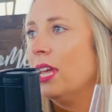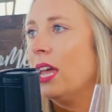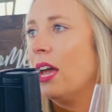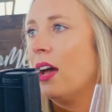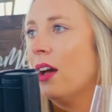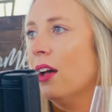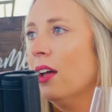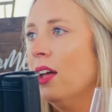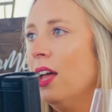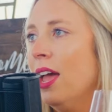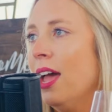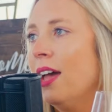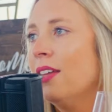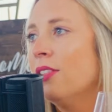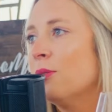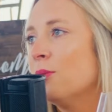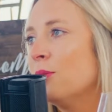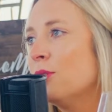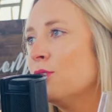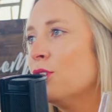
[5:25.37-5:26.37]
Yeah. And
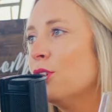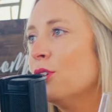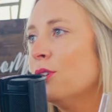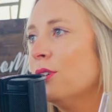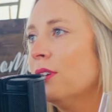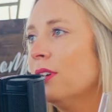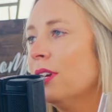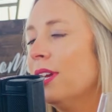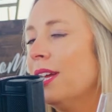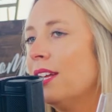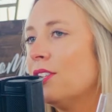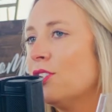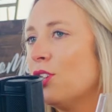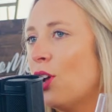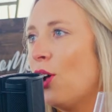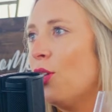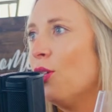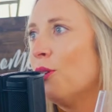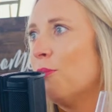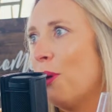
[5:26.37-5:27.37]
the return, it's
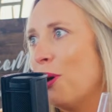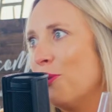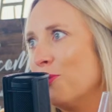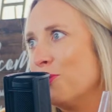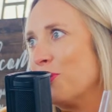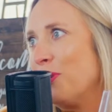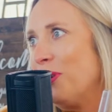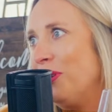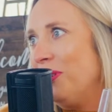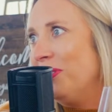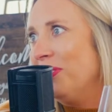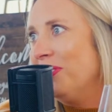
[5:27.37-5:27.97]
all emotional.